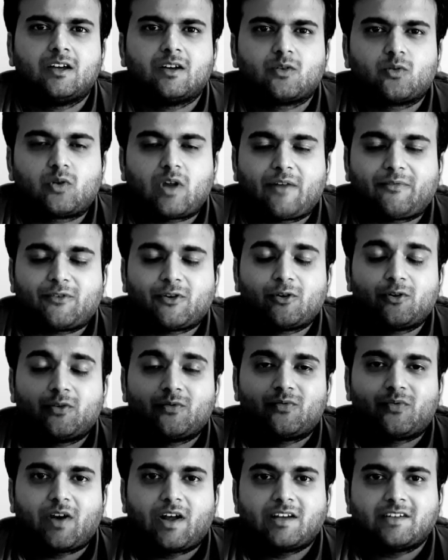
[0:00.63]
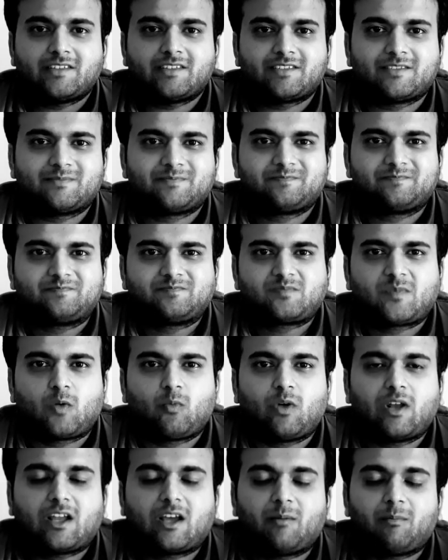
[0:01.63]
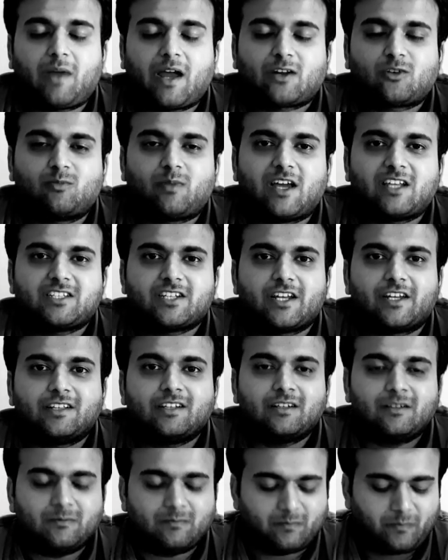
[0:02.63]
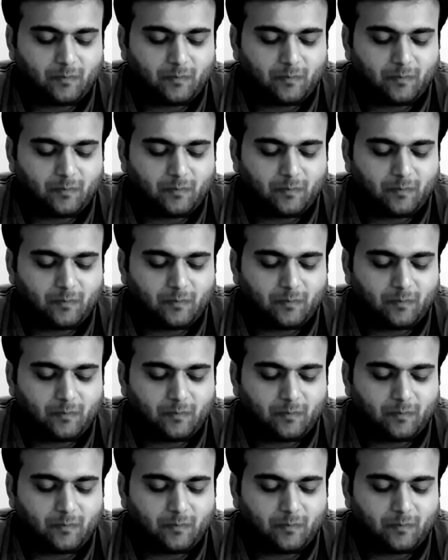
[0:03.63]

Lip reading: Good afternoon, friends. Welcome back to my channel.